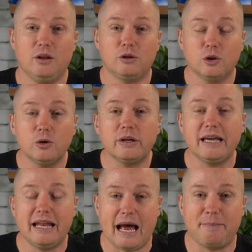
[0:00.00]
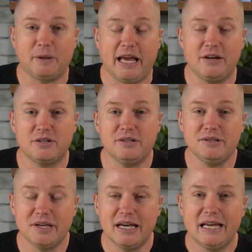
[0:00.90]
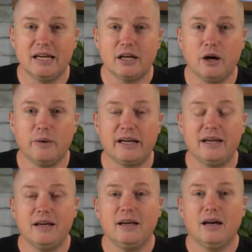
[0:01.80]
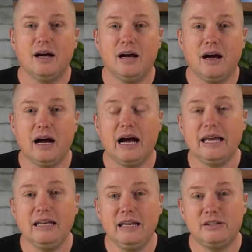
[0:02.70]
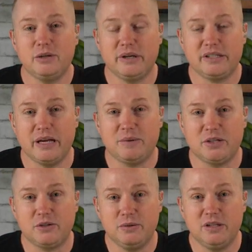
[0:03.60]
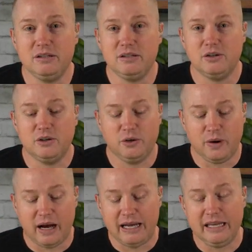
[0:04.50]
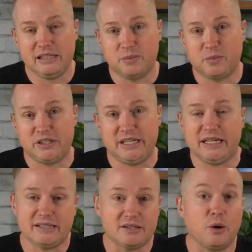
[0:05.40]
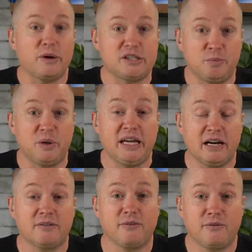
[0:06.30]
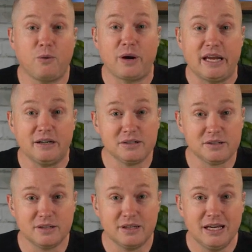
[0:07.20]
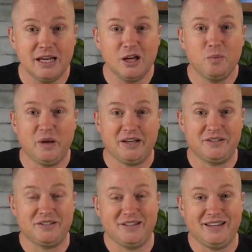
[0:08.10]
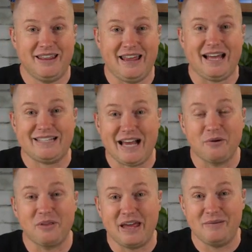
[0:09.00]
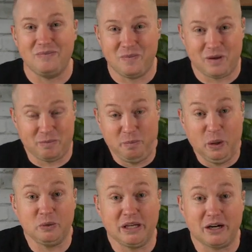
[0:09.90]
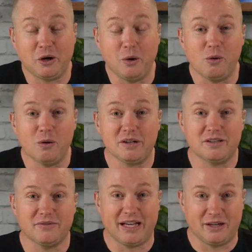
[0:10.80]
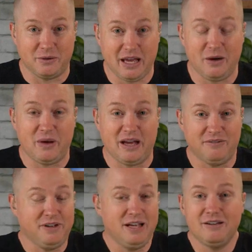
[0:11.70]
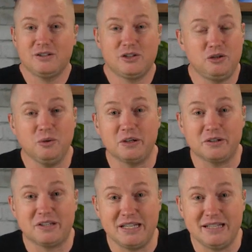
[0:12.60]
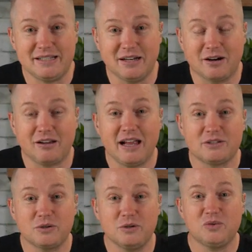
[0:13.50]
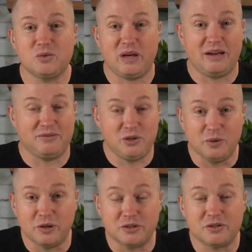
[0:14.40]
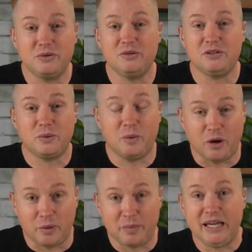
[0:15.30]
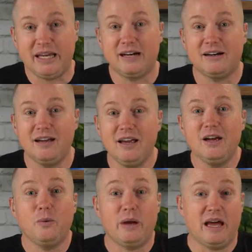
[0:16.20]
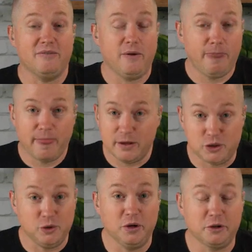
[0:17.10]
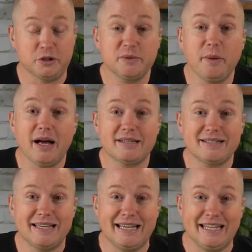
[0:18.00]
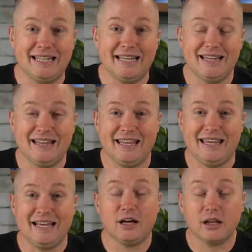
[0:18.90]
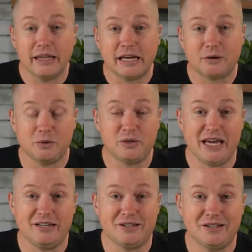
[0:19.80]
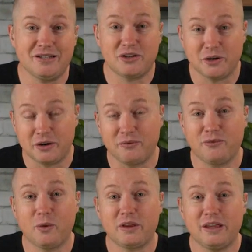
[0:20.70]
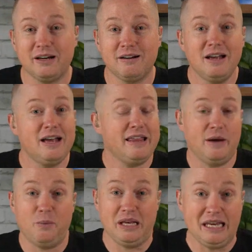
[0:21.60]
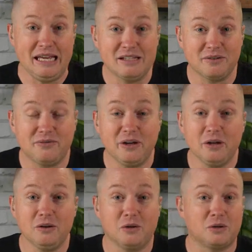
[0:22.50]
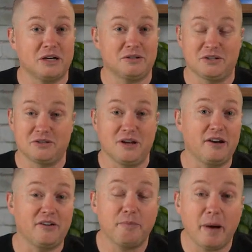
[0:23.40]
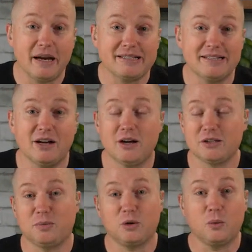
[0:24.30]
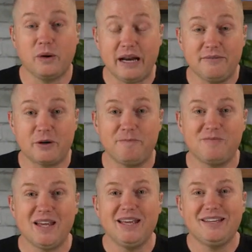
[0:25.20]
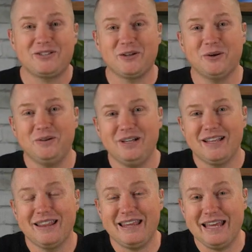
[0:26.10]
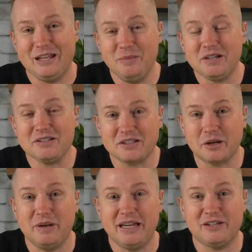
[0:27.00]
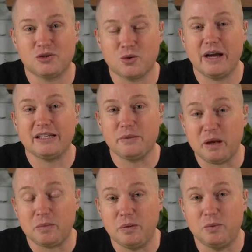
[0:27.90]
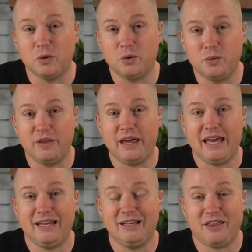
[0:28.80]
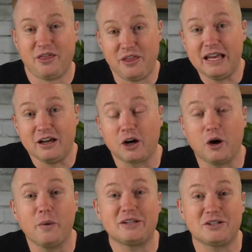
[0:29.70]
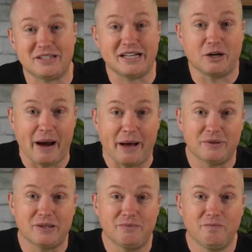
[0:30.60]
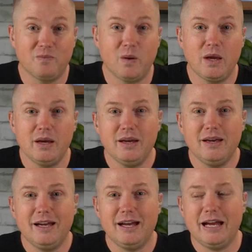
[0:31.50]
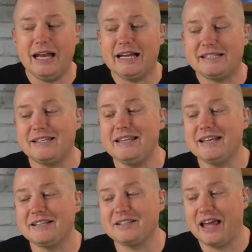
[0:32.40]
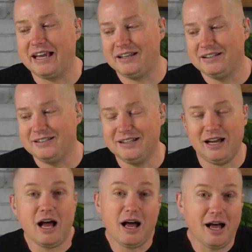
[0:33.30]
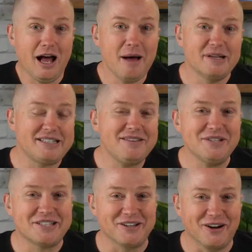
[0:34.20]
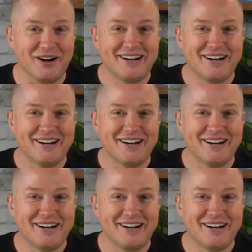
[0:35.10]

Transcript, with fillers: looking at applications going, I need to accept a student who I need to predict is going to be here for four years because that's how they build their cohorts of like, okay, we have 200 seats in our classrooms, we have 200 students, we want to be here, we have 200 spots in the clinic rotations, third and fourth year, that we need to fill, or else there's not enough bodies in the hospital, whatever. So the admissions committee is trying to pick people who they think are going to stick around. And I see this like I, am a TV star